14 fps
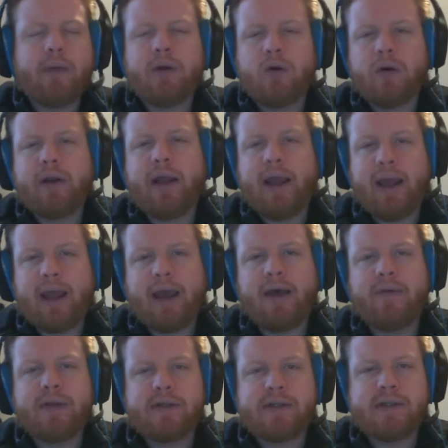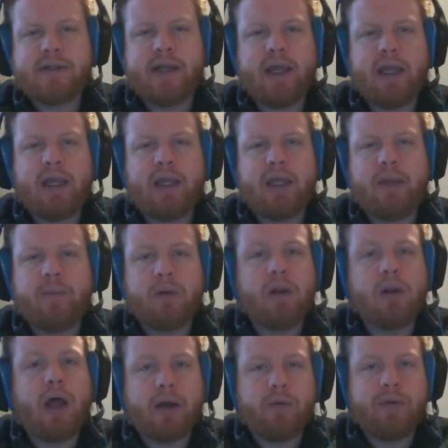going to have the same
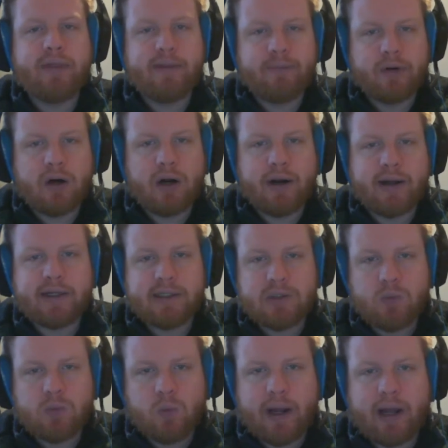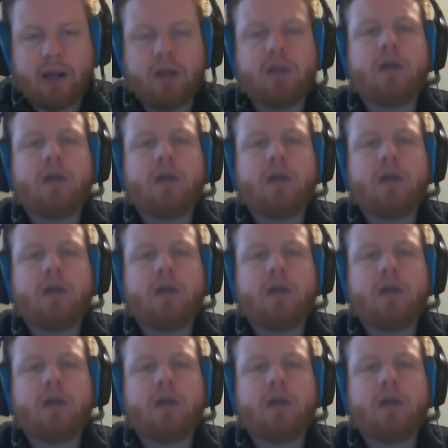luck with the product as well.